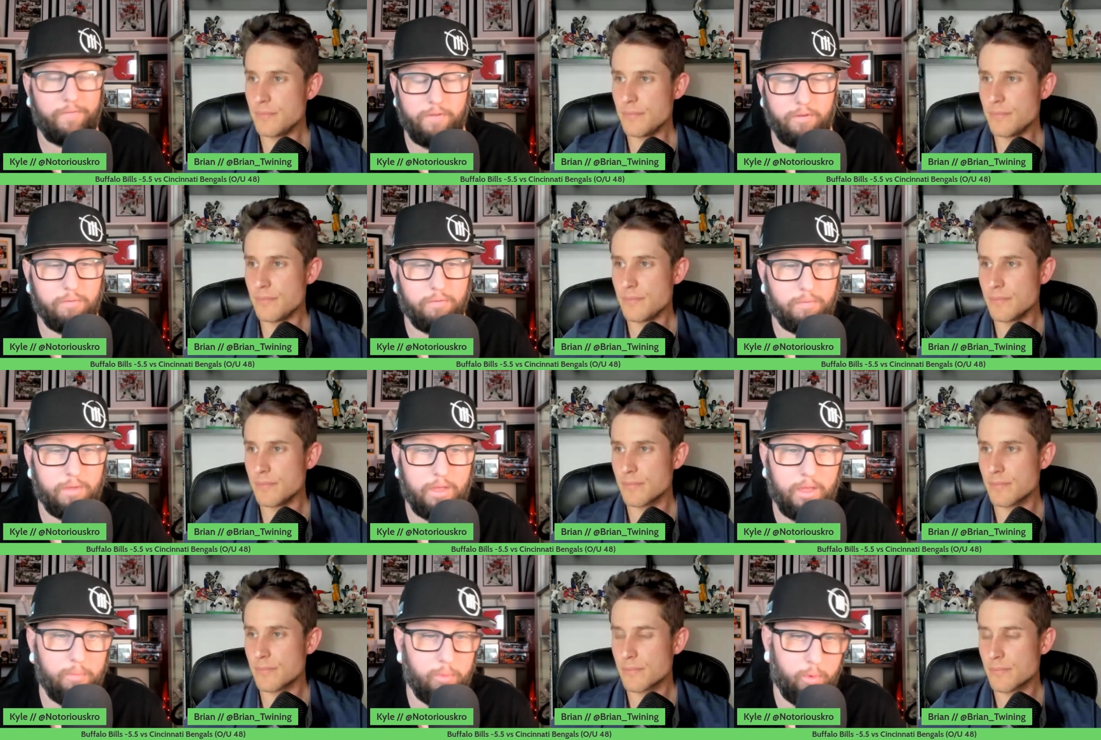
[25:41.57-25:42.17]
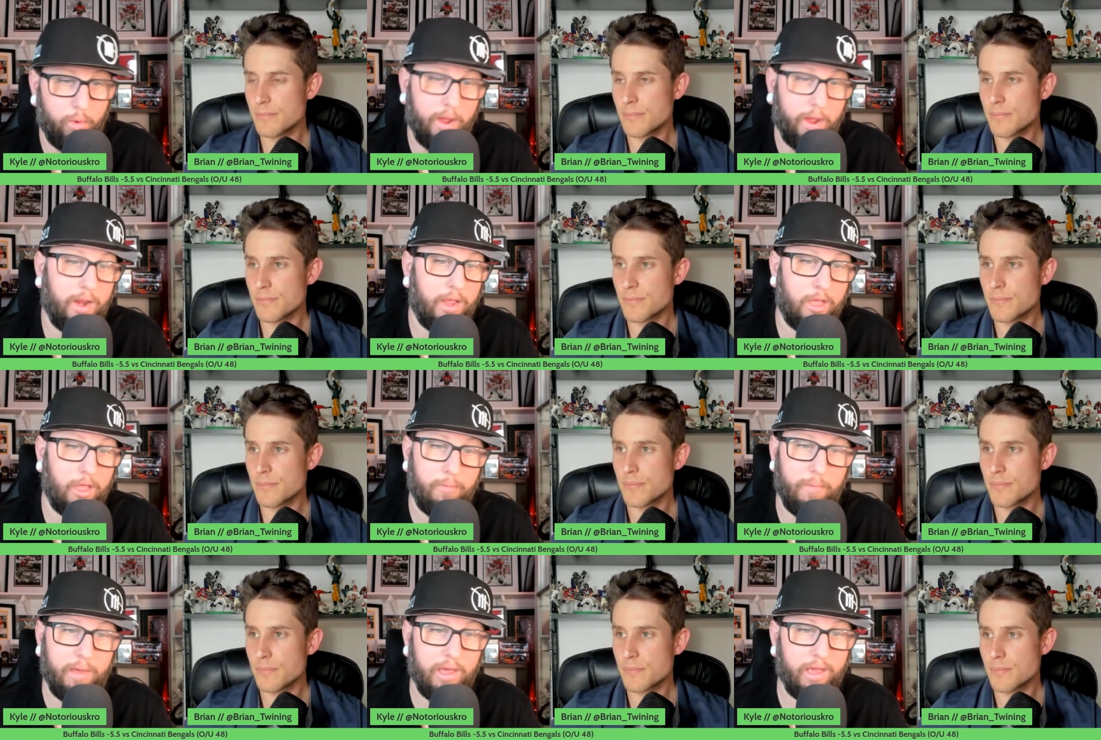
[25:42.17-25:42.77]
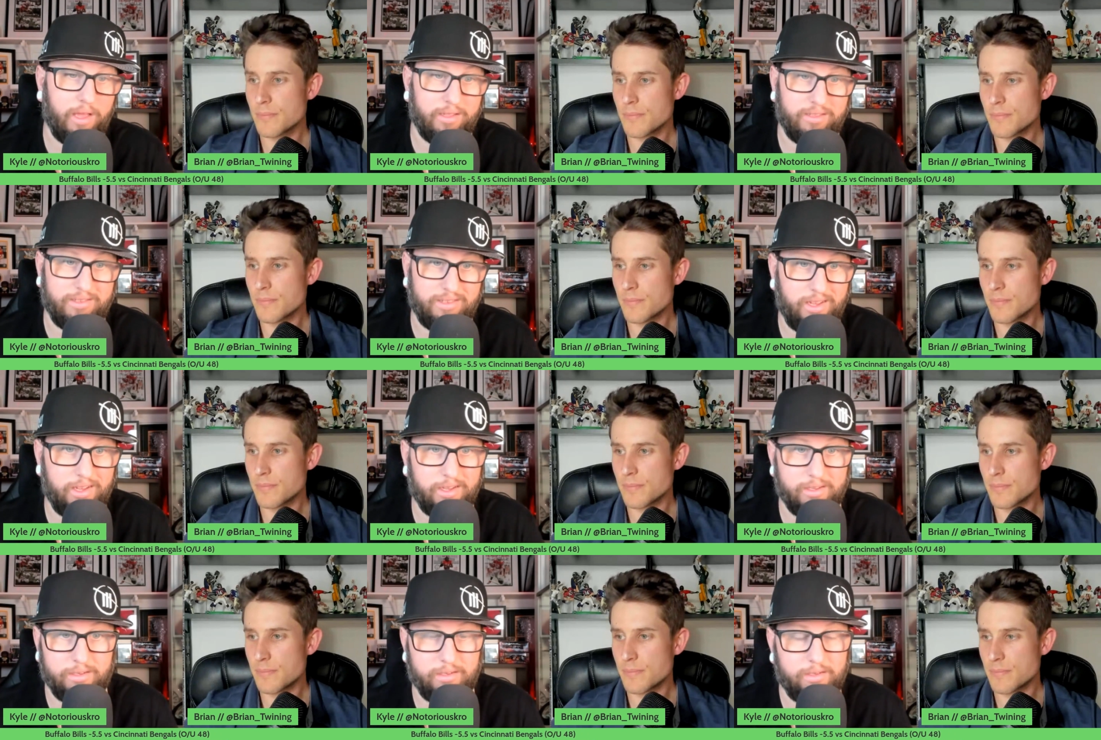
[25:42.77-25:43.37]
Speaker 1: you keep waiting, you may get
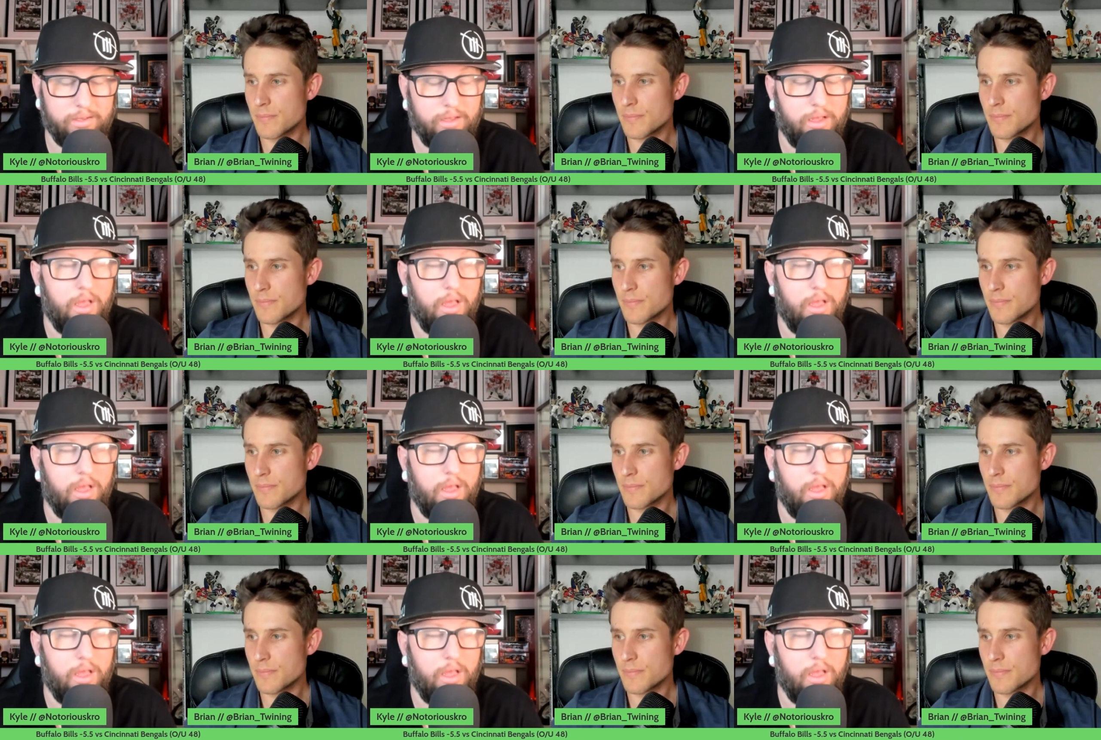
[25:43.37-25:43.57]
six.